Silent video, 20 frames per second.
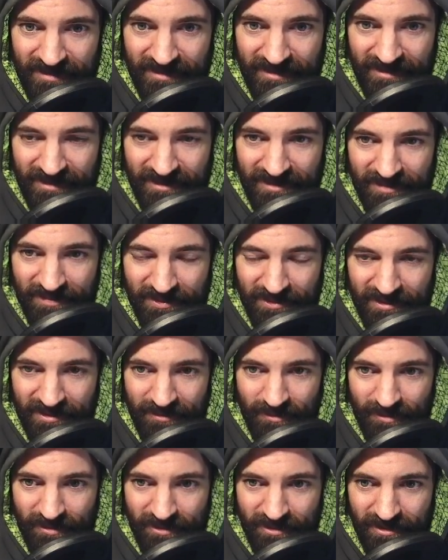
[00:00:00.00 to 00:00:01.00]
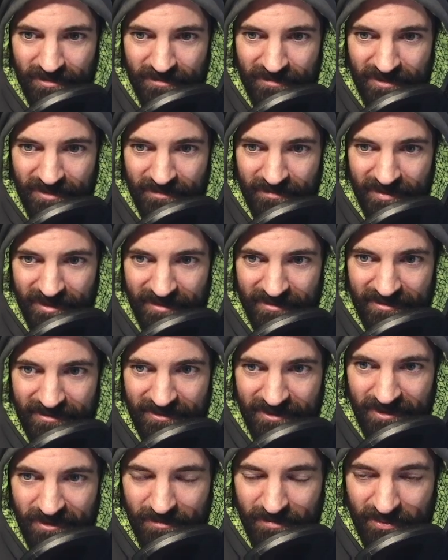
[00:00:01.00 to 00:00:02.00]
is pretty warm compared to
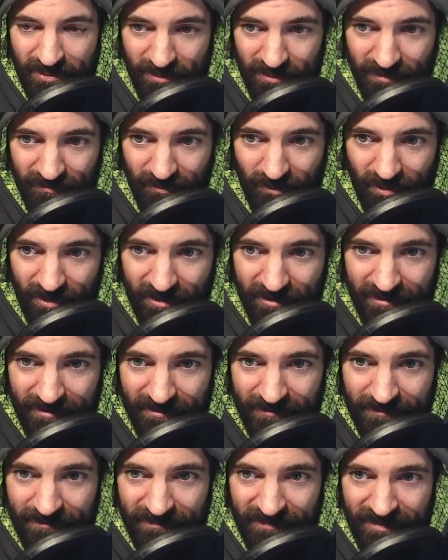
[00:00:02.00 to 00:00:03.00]
our pool of water.